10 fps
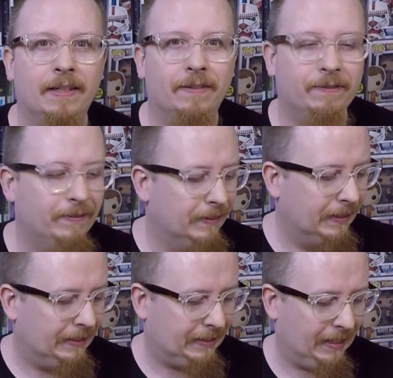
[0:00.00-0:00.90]

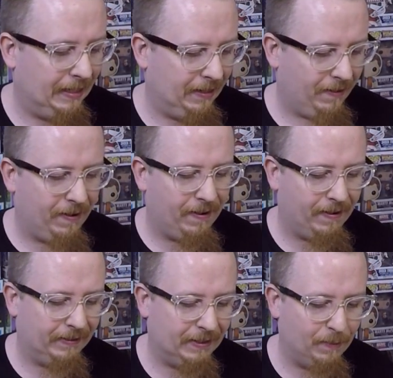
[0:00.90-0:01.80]
Really excited.
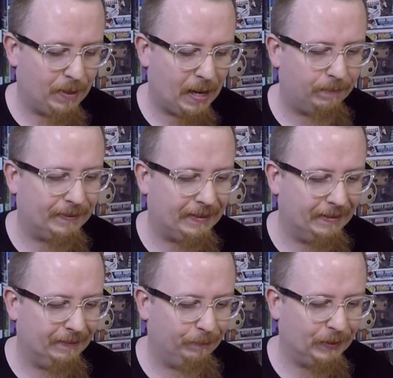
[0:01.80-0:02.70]
Oh, it's in a Pops
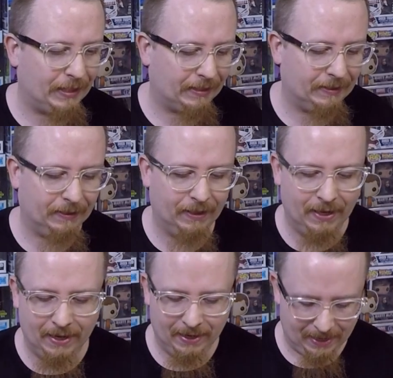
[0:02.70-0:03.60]
protector.
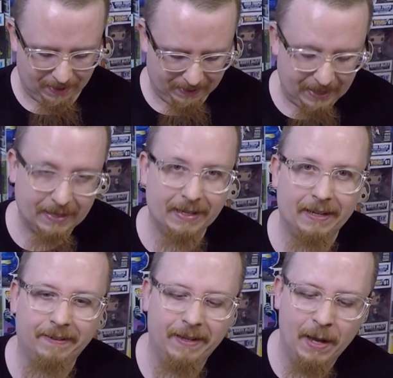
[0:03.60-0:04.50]
I'm going to take it
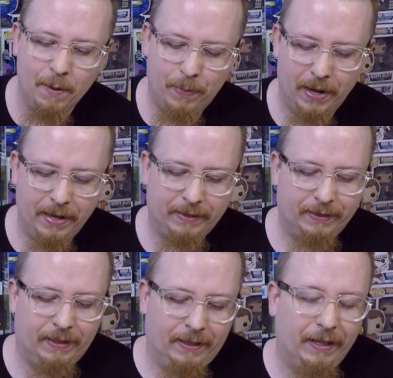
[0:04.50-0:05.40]
out, but it's
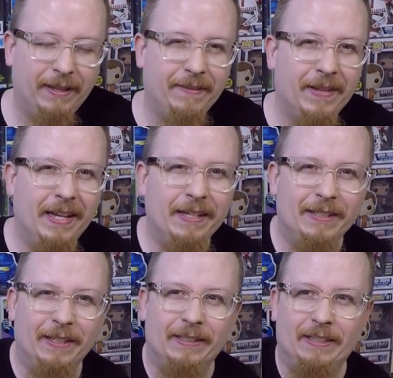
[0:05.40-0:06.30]
the
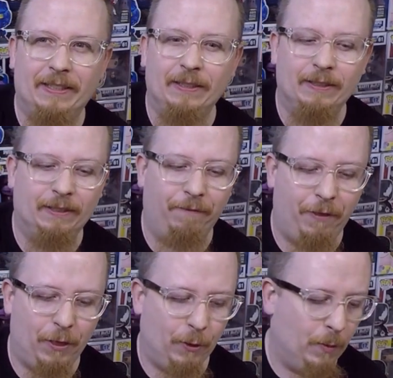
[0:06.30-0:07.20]
Asia exclusive
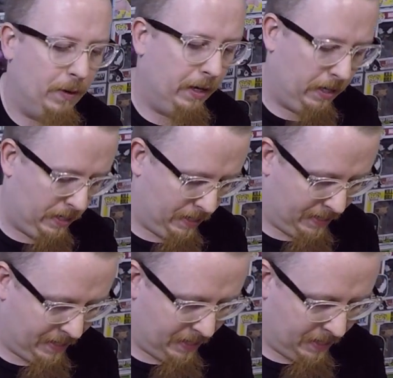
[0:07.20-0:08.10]
Thor.
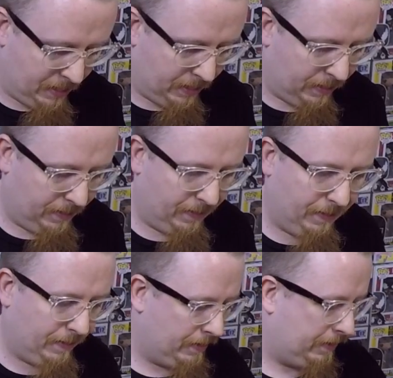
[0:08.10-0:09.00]

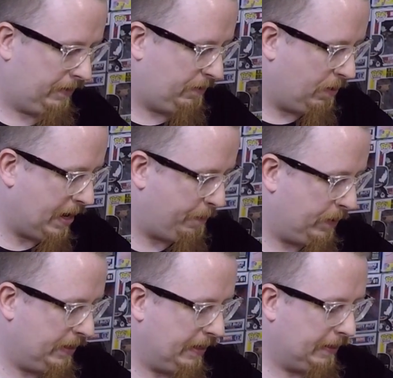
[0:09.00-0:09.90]
Oh, so happy
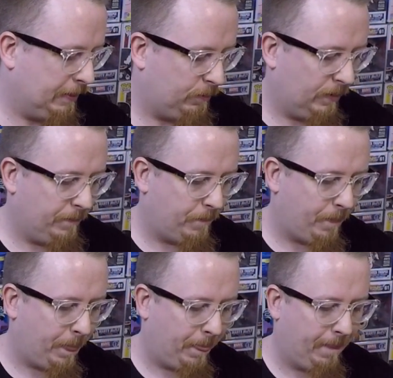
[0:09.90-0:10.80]
you get this one.
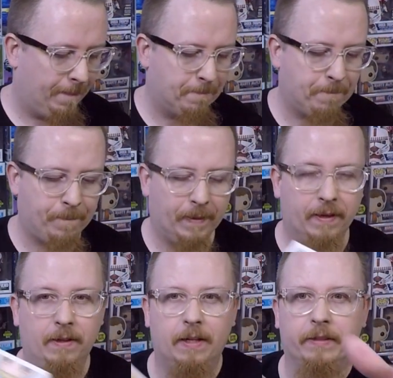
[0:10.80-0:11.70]
Oh,